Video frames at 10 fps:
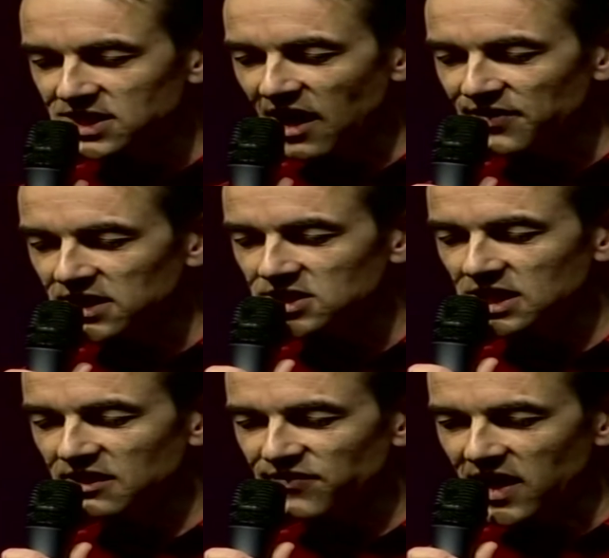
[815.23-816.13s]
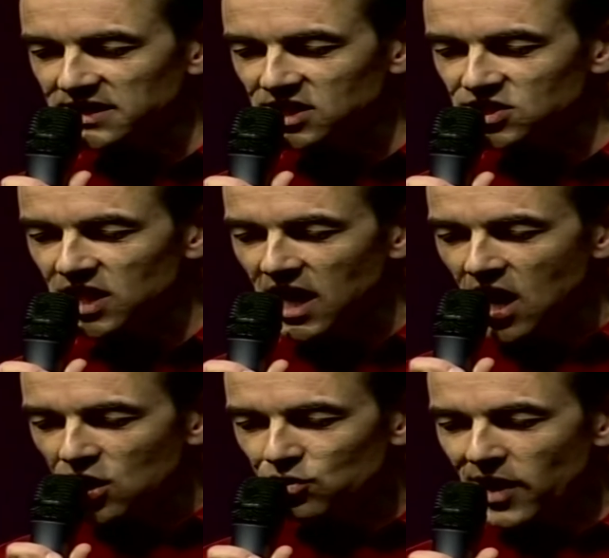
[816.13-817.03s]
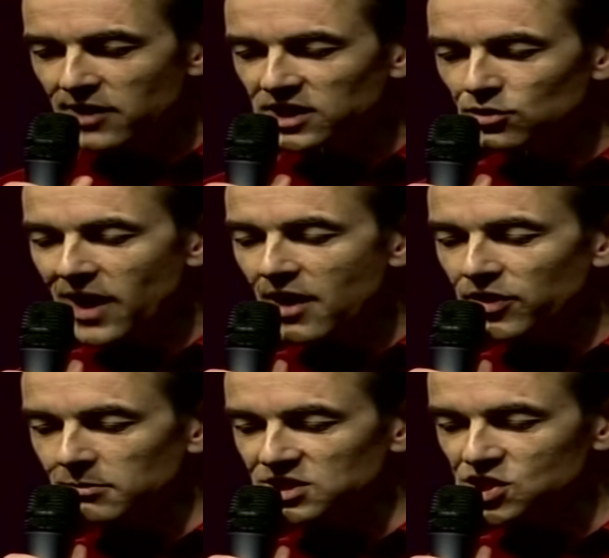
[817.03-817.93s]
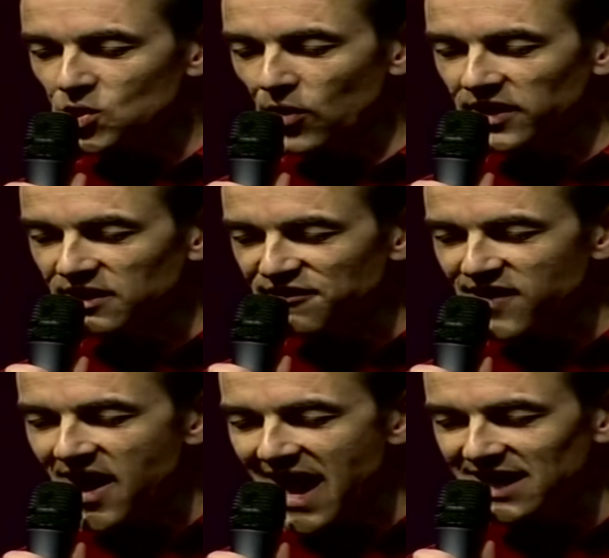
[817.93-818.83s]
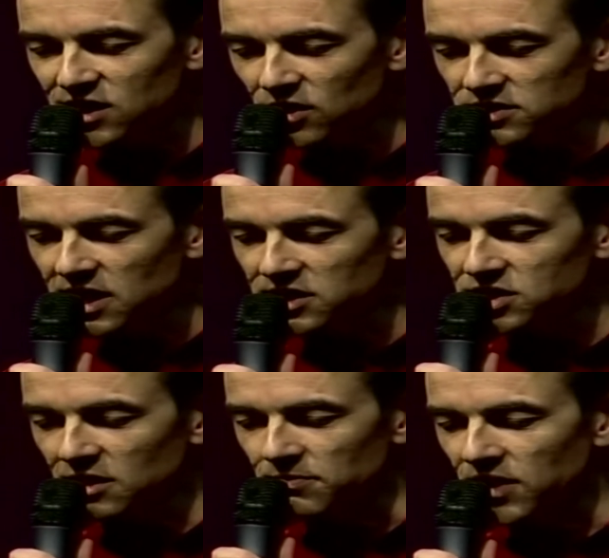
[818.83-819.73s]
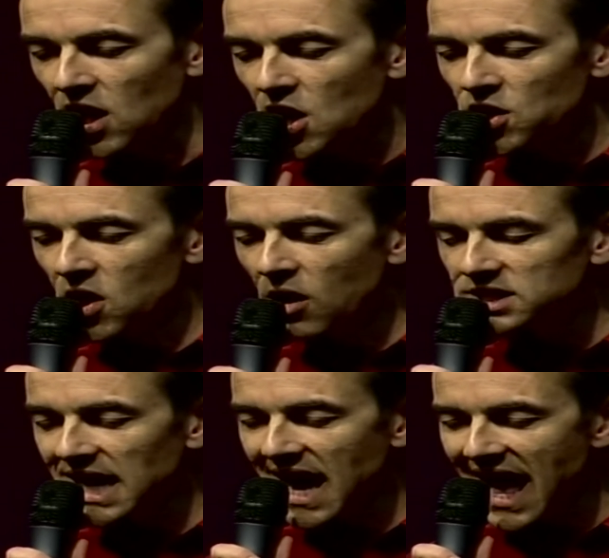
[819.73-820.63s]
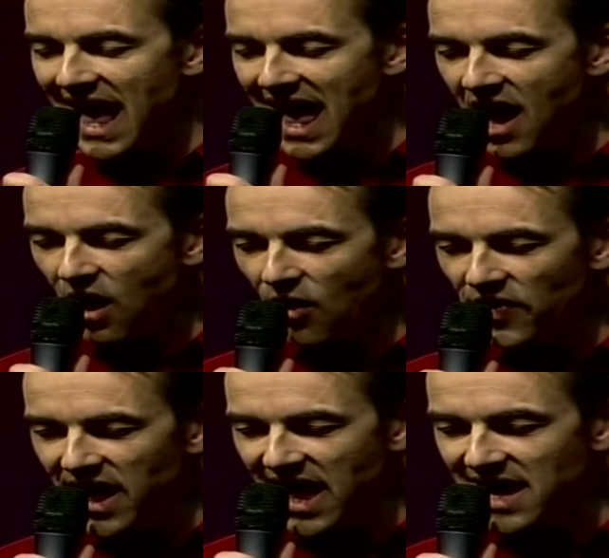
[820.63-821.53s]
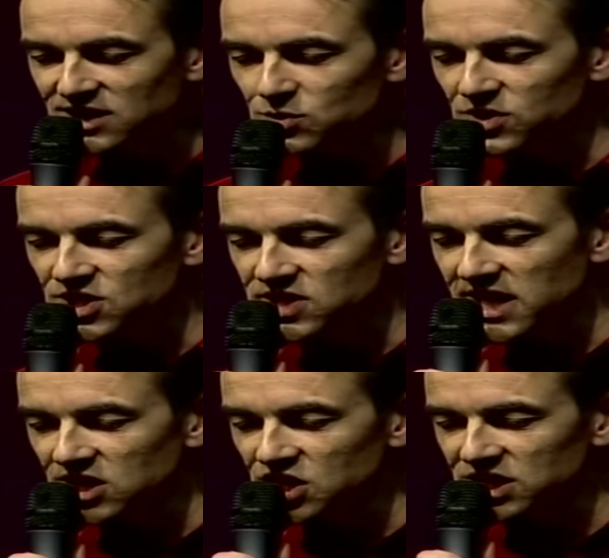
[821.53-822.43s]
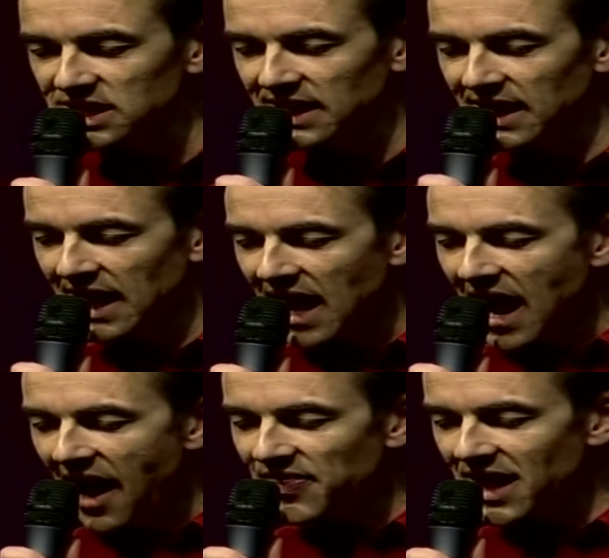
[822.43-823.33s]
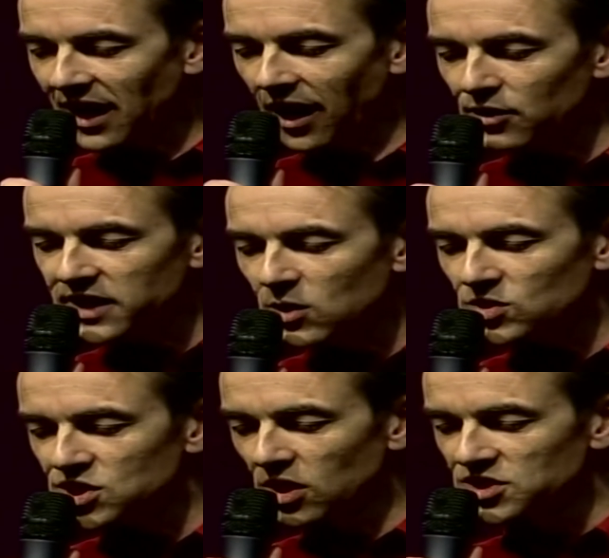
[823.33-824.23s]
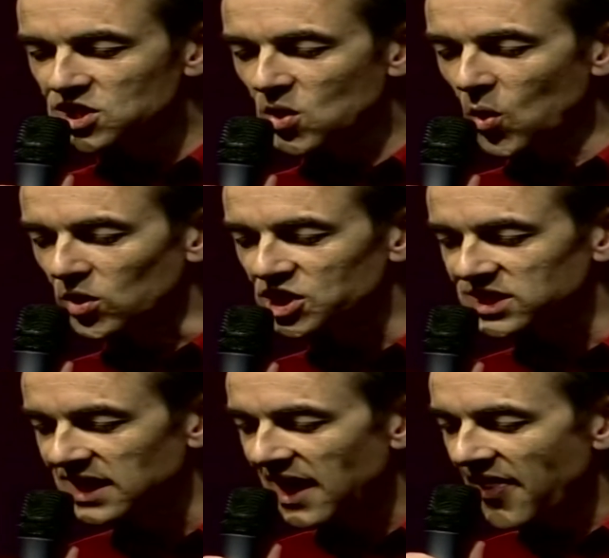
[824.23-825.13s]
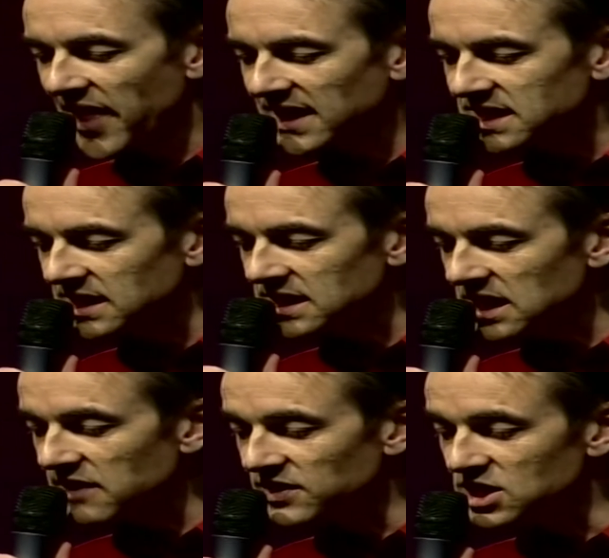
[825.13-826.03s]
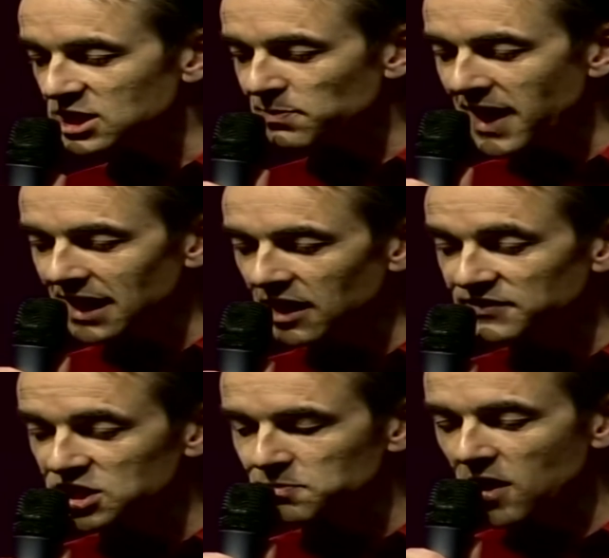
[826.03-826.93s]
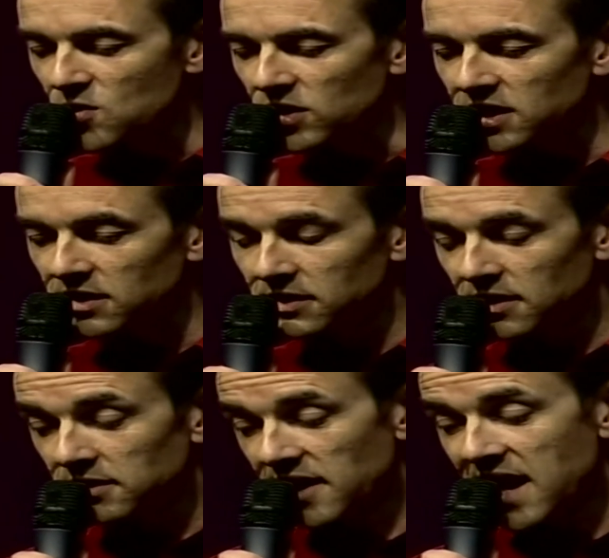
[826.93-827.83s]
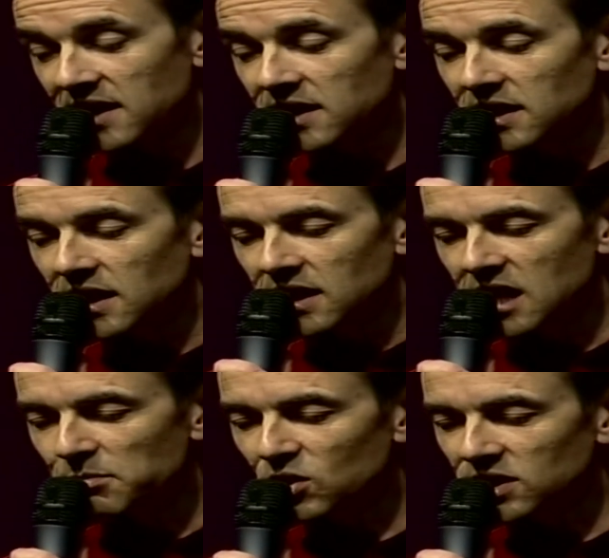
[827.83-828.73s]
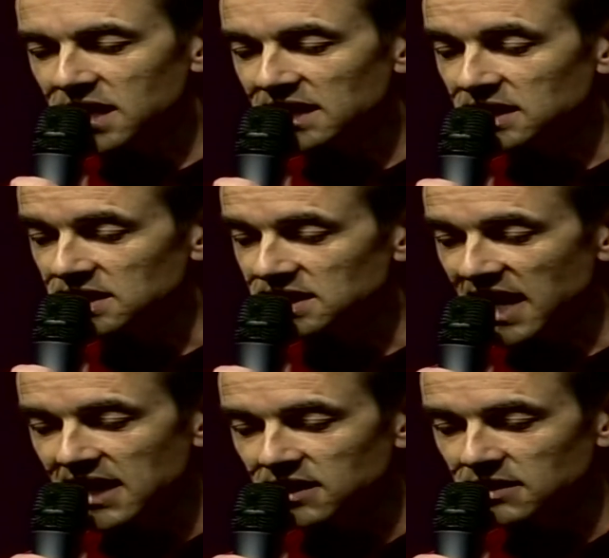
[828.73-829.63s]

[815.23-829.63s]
governors, and advisors crowded around them and saw that the fire had not touched them. Not a hair on their heads was singed, and their clothing was not scorched. They didn't even smell of smoke. Then Nebuchadnezzar said,